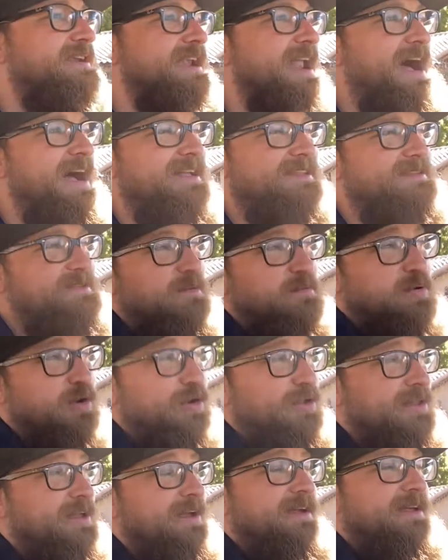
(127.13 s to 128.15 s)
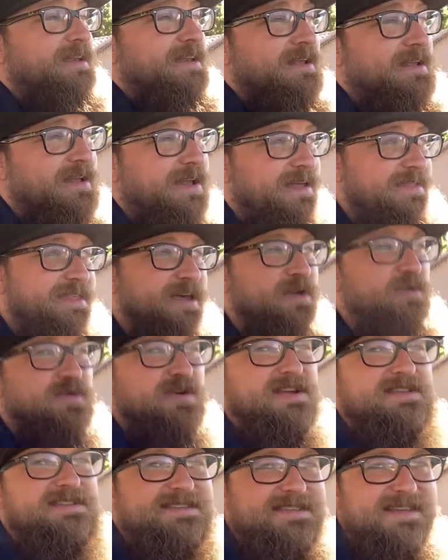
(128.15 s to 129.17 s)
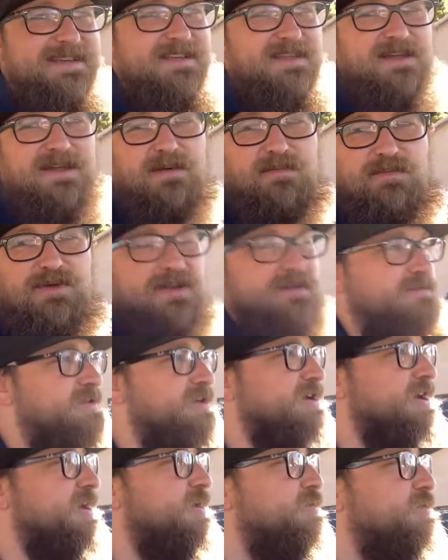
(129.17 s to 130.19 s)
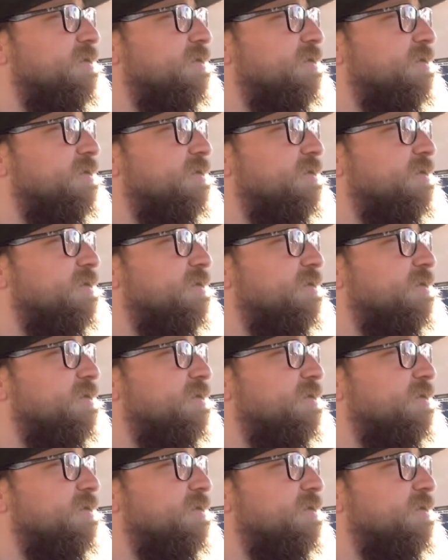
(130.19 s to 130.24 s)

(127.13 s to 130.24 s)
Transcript: not to pull it and then reseal it. But if you're going to